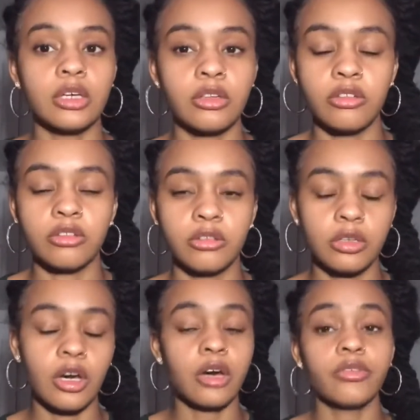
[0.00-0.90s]
because
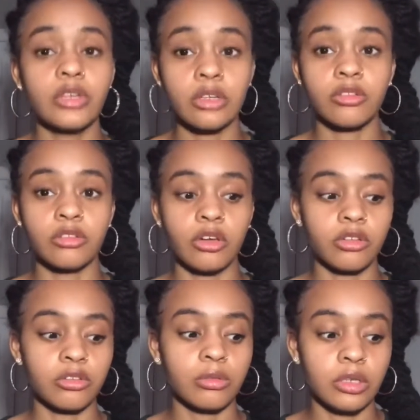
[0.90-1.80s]
confidence is
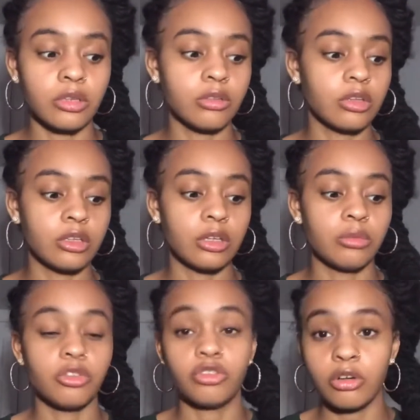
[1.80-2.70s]
also another thing that
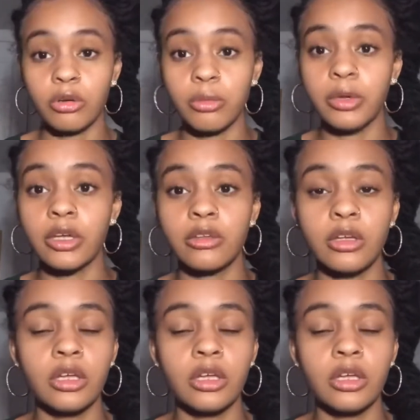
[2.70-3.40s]
we struggle with.